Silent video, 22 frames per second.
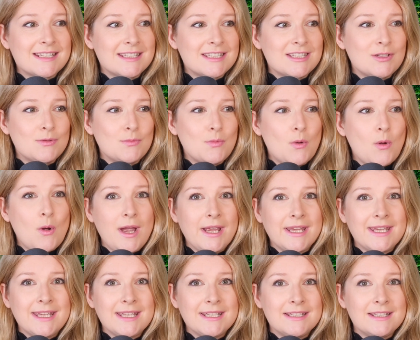as to what
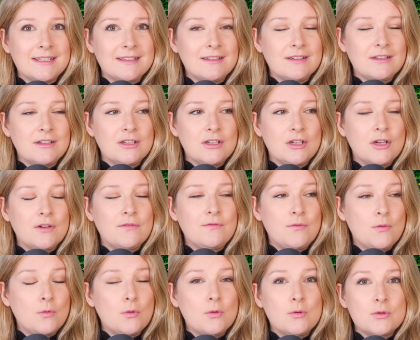I can
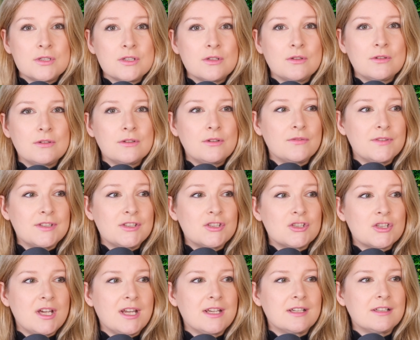afford on this
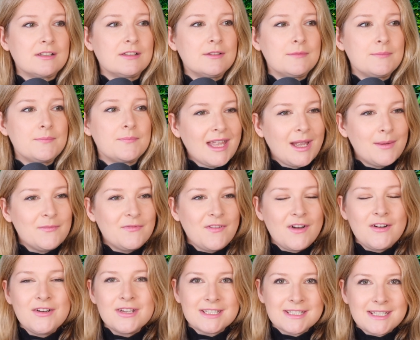channel. I'm
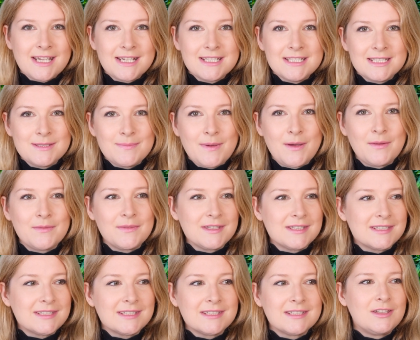very excited about
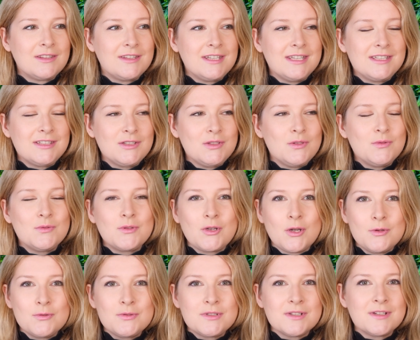these new
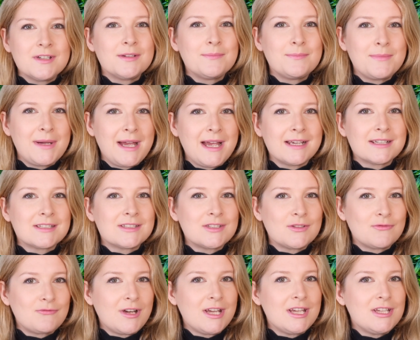Koda
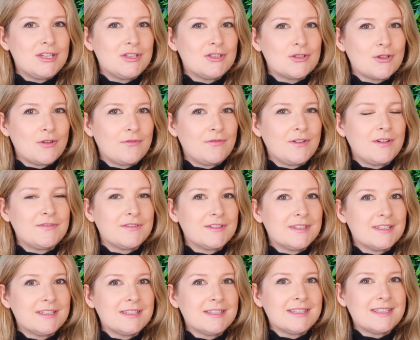Max range of
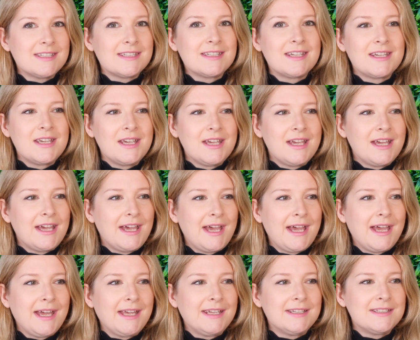ovens,
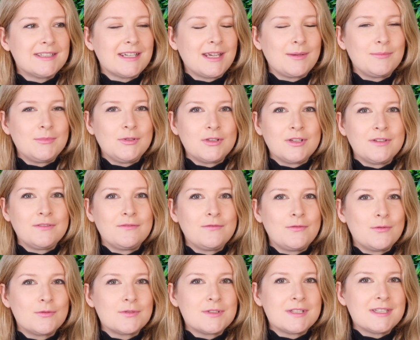and I'm looking
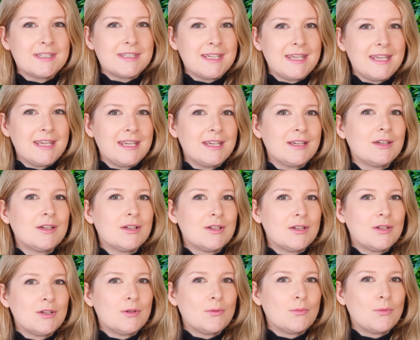forward to seeing
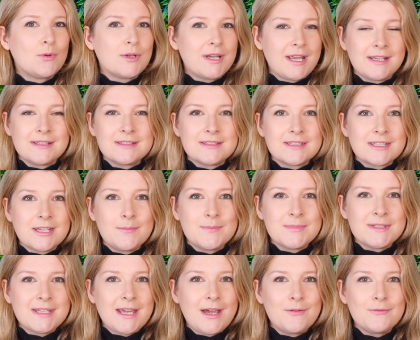what else
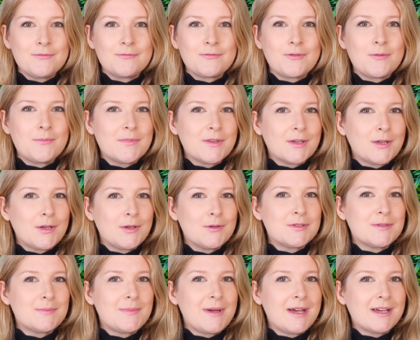comes out from the
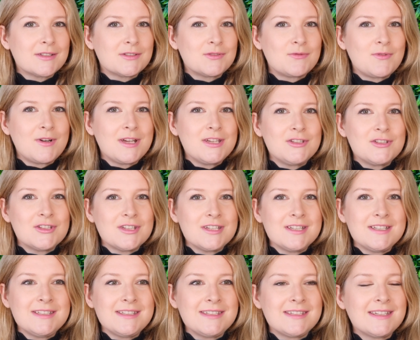Koda Max
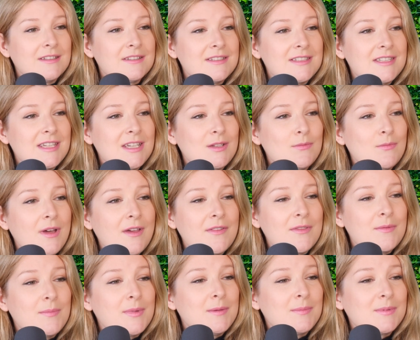ranges, seeing what
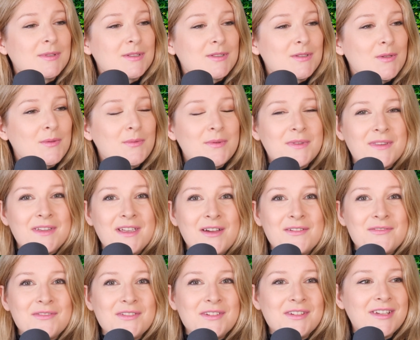other people do with the
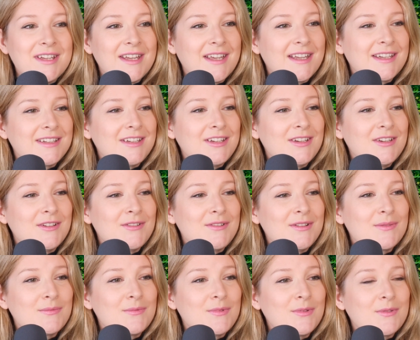oven and
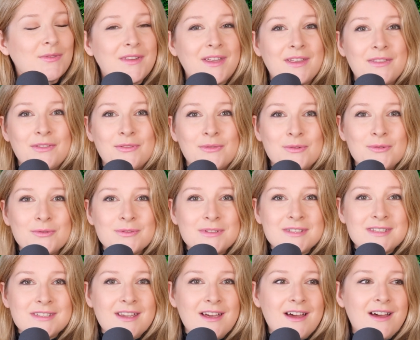hearing what their
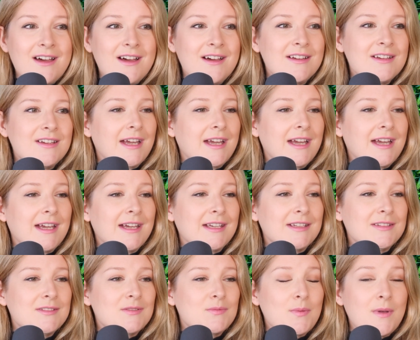thoughts are
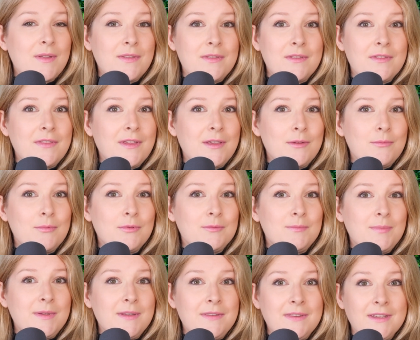and whether they
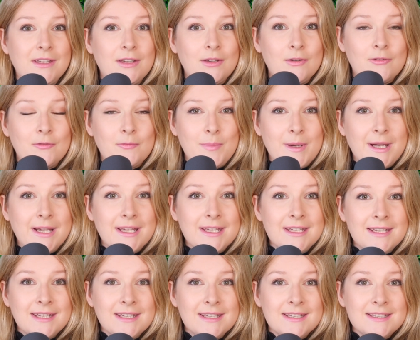would be thinking of
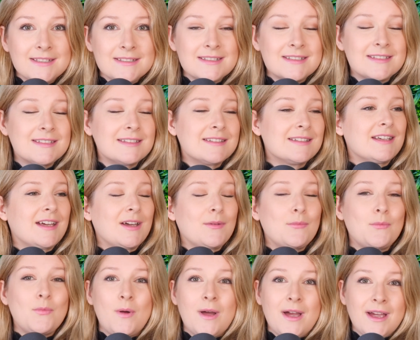buying it
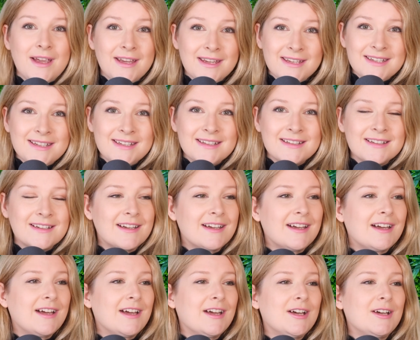and why.
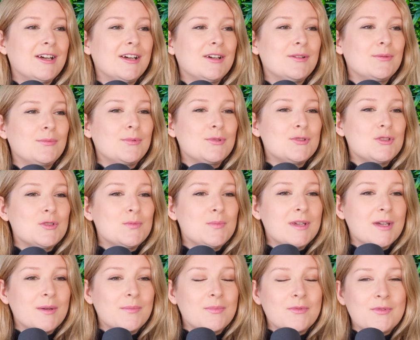Would you
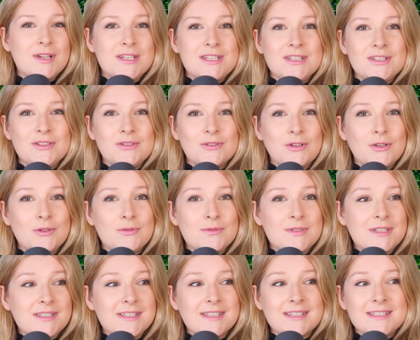be upgrading your
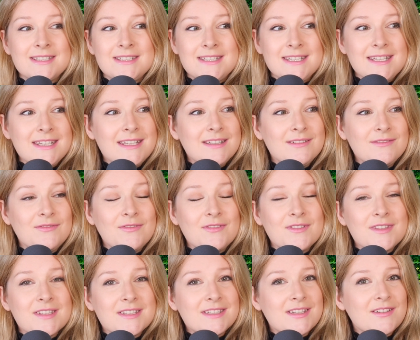Koda 16
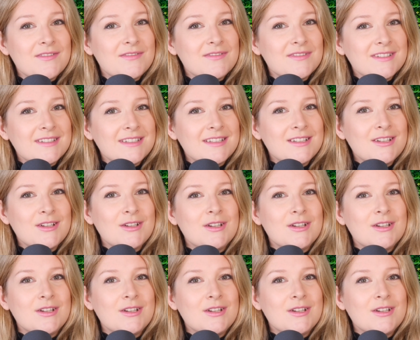for this oven